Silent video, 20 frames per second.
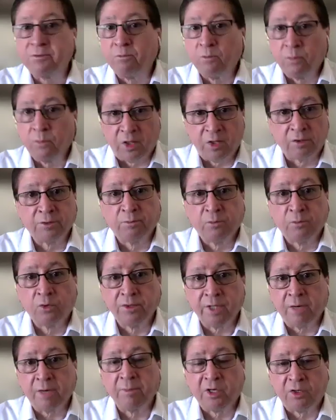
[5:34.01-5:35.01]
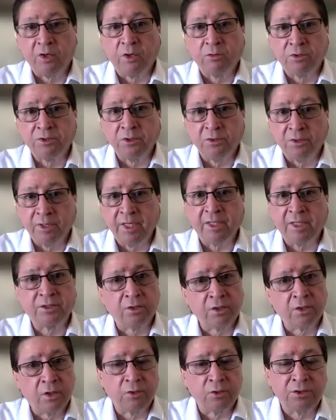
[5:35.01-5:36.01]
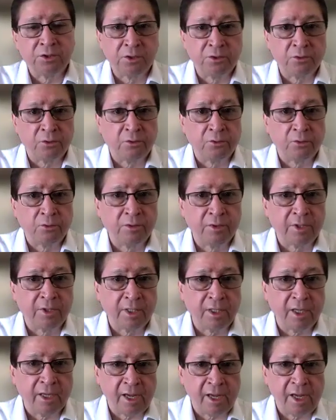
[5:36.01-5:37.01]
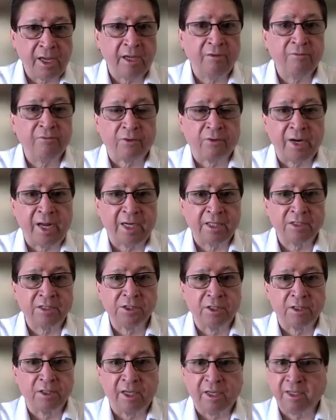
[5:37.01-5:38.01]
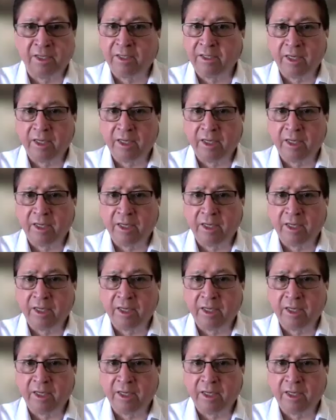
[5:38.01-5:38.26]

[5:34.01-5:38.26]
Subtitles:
There's more that I'm going to go into. Next, I'll go into the A for action.